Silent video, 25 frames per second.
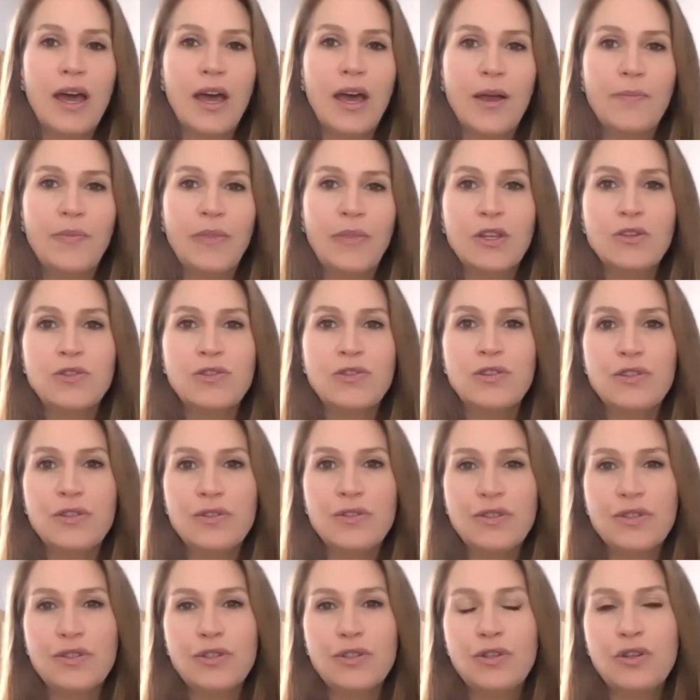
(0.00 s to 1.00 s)

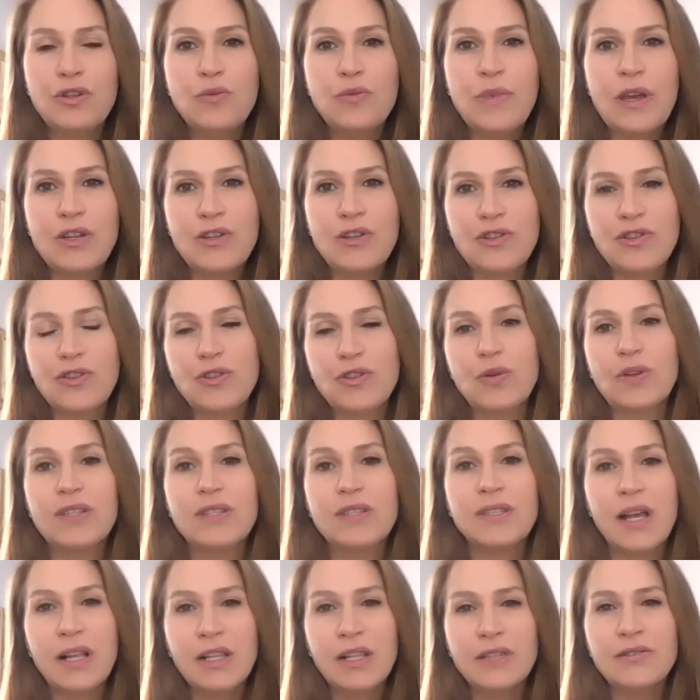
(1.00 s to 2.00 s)
introduce new measures to
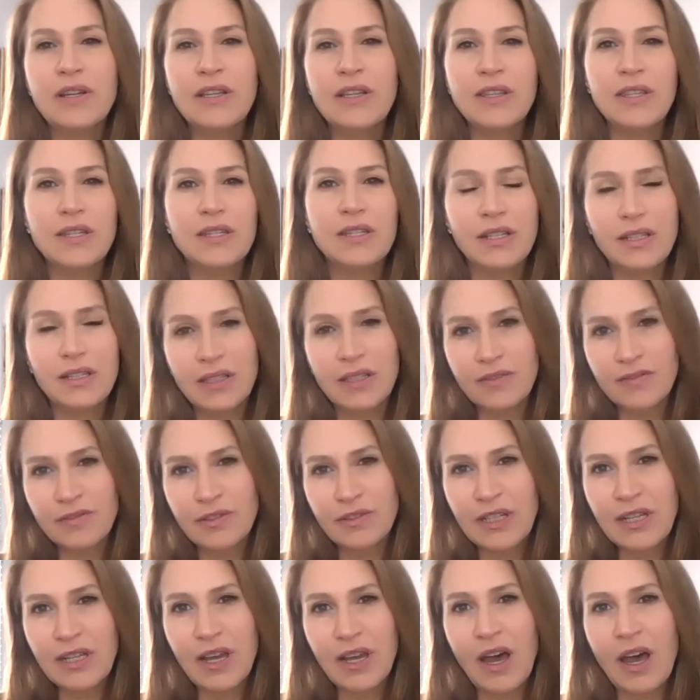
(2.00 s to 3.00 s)
accelerate the
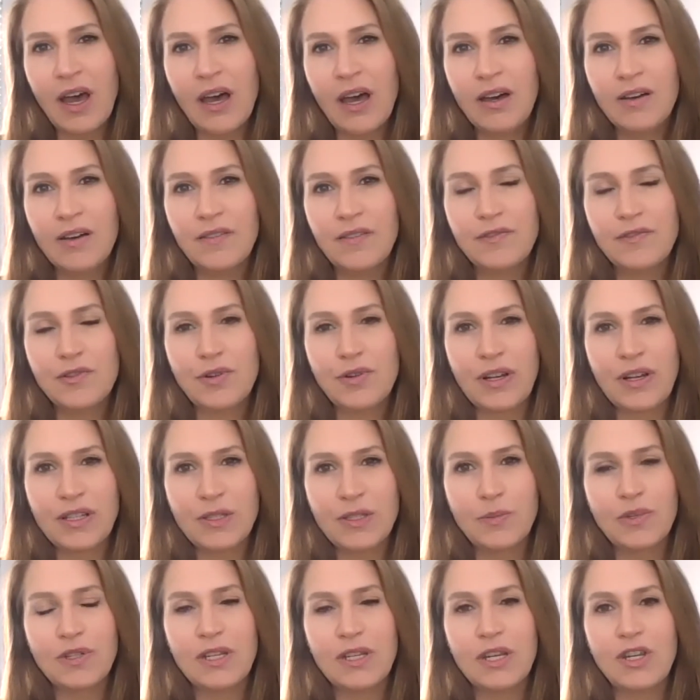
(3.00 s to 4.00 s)
delivery of
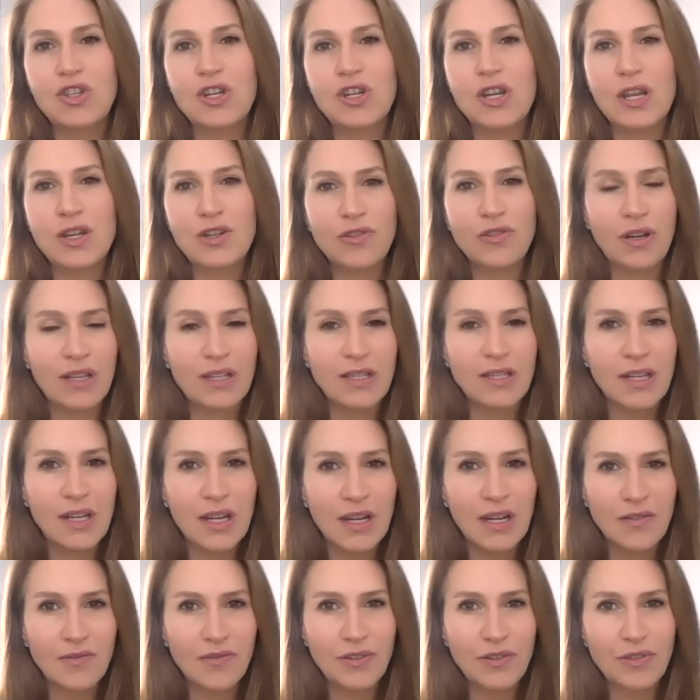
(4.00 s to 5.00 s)
transportation and transit
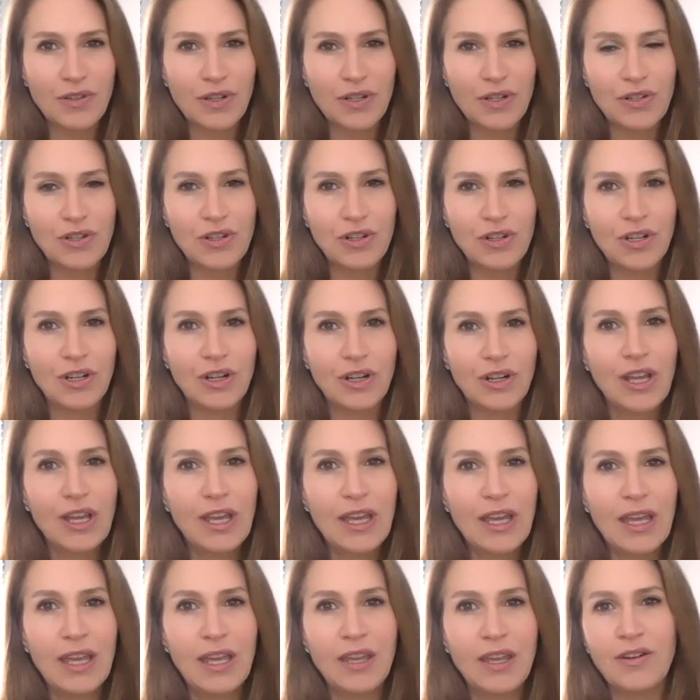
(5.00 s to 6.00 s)
infrastructure
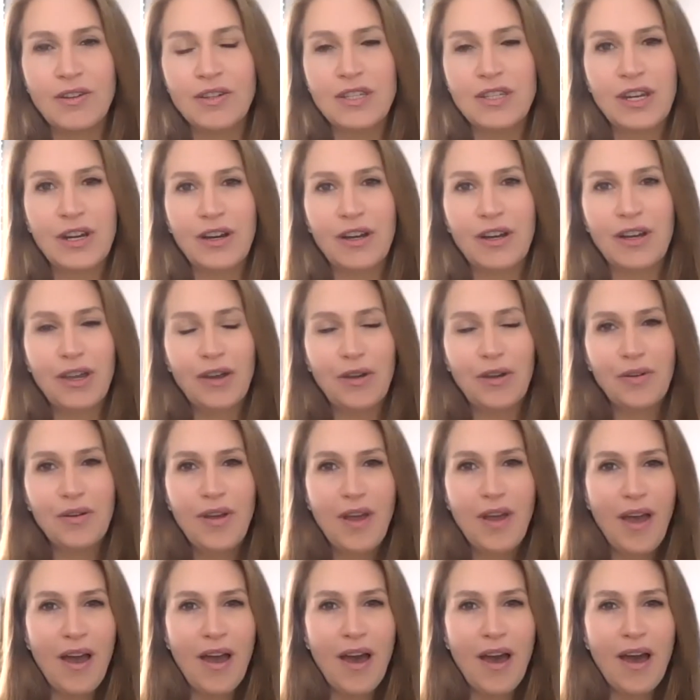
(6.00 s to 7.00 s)
in Ontario.
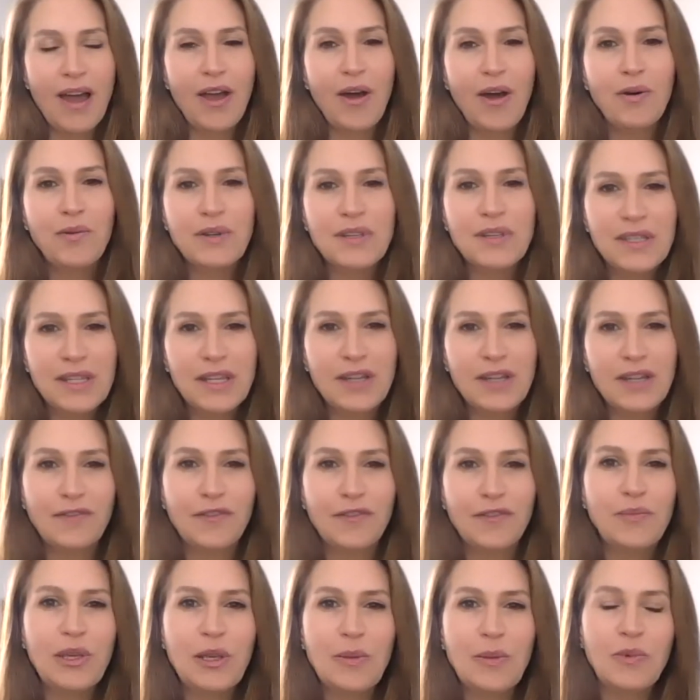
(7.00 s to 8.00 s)
I always hear
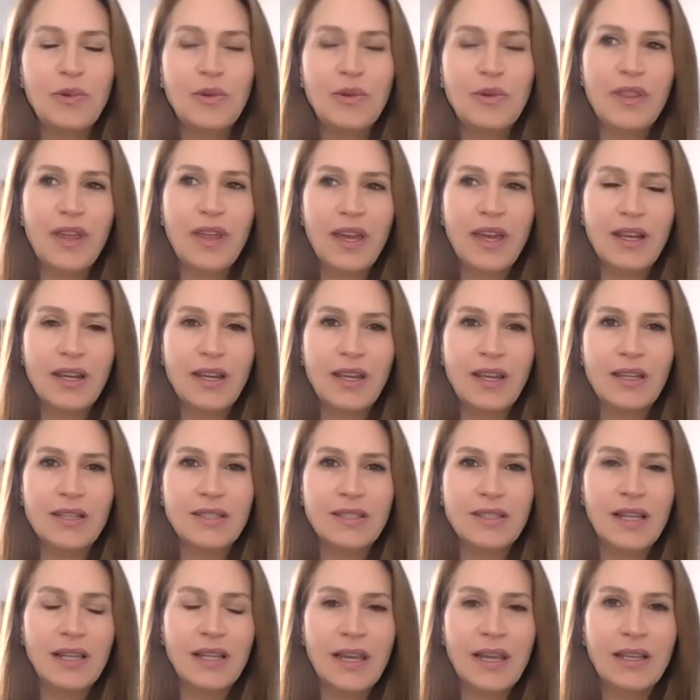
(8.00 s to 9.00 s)
from people that, yes,
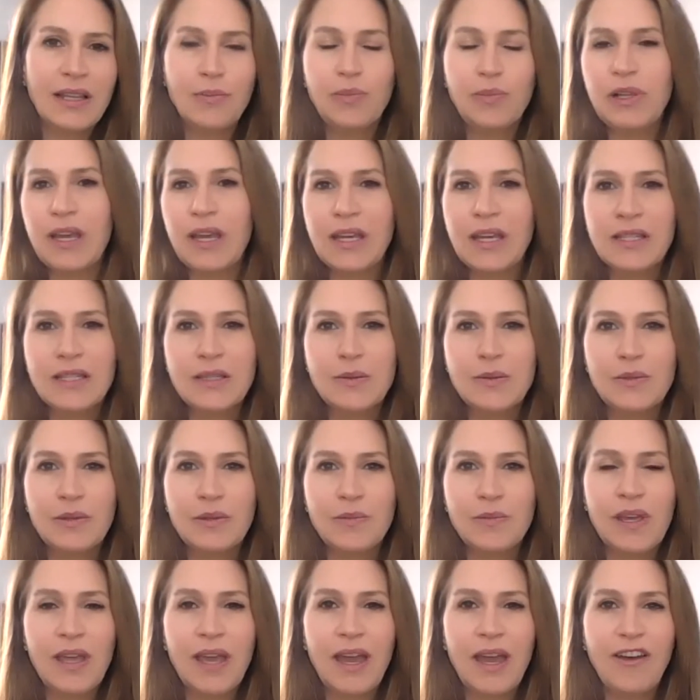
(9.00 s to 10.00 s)
they like the plans
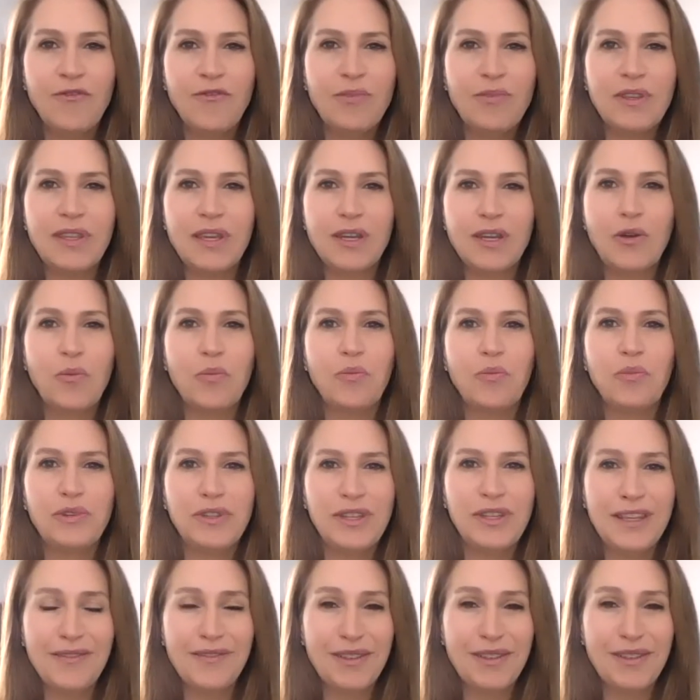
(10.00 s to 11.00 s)
that we have, but they don't
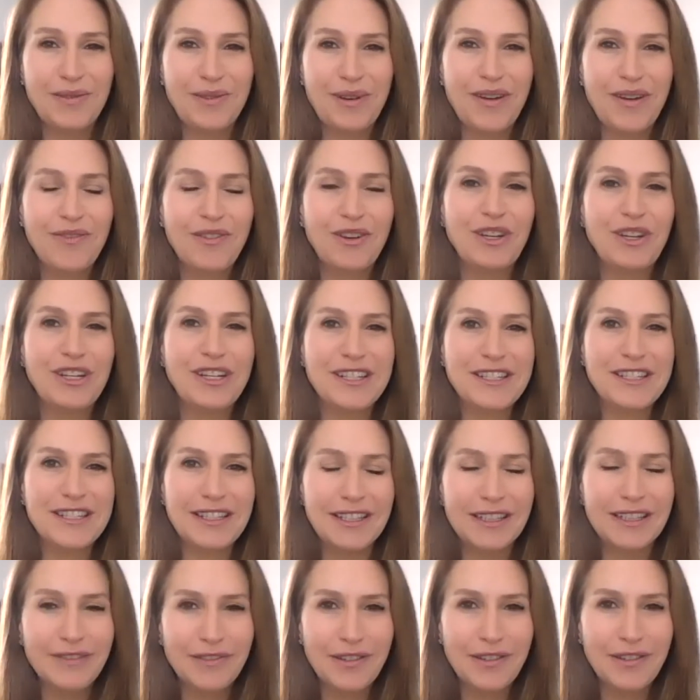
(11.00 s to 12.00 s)
believe that we're ever going to
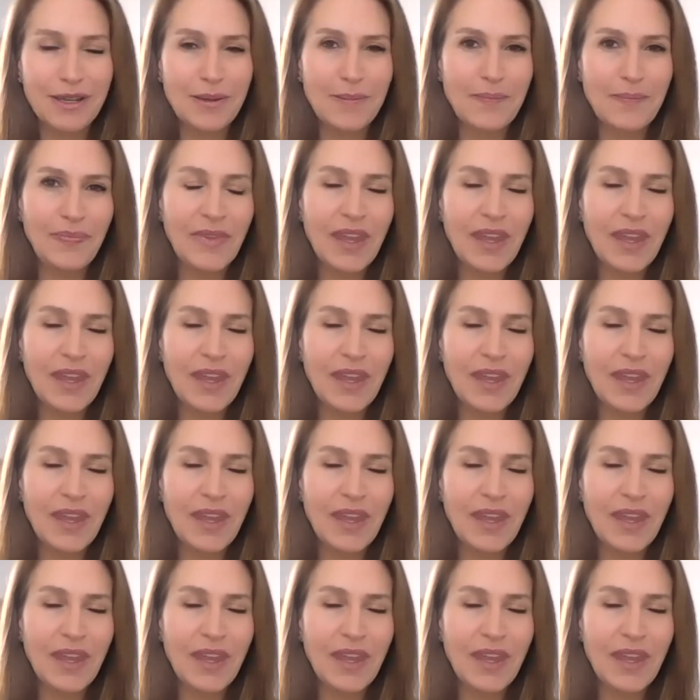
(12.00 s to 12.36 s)
deliver them.